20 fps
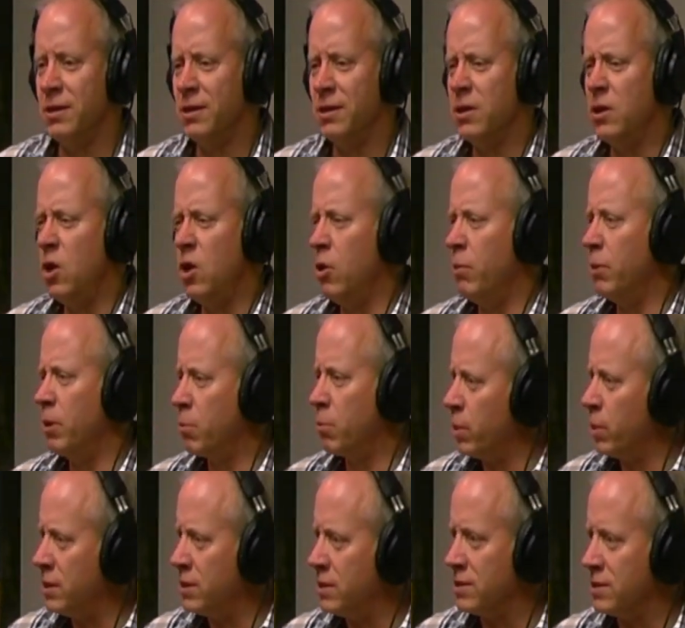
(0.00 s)
Calming
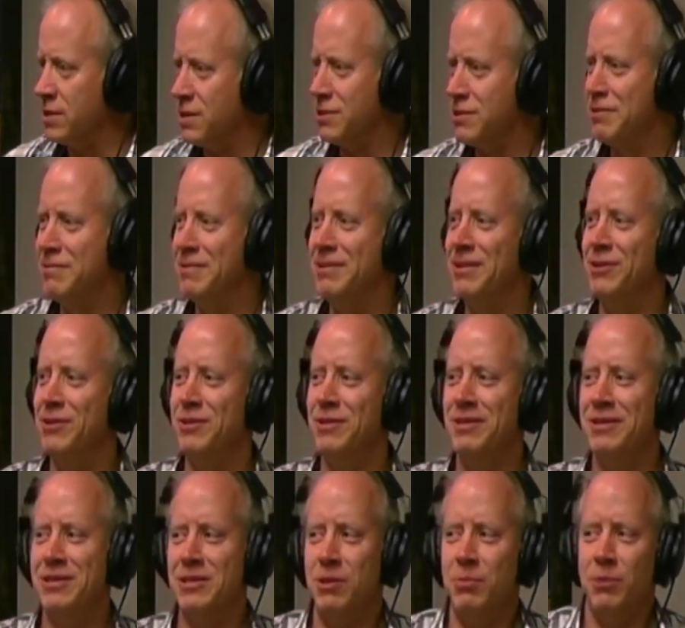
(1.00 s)
presence,
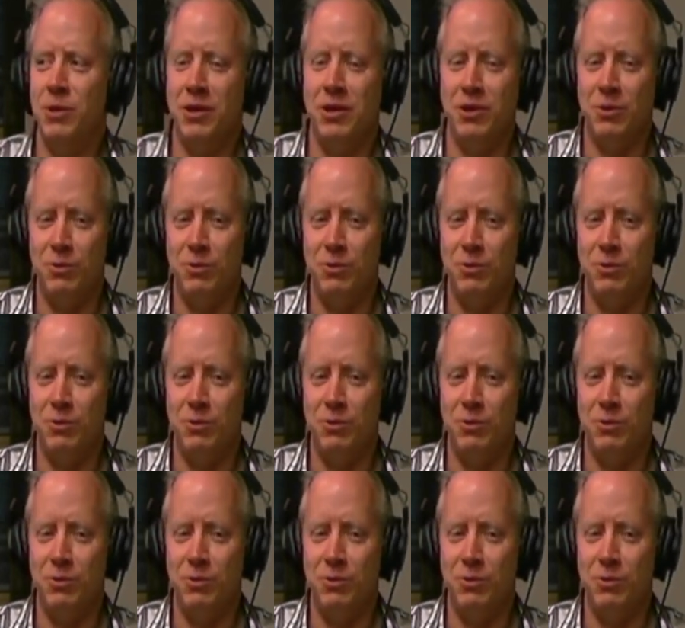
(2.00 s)
somebody that would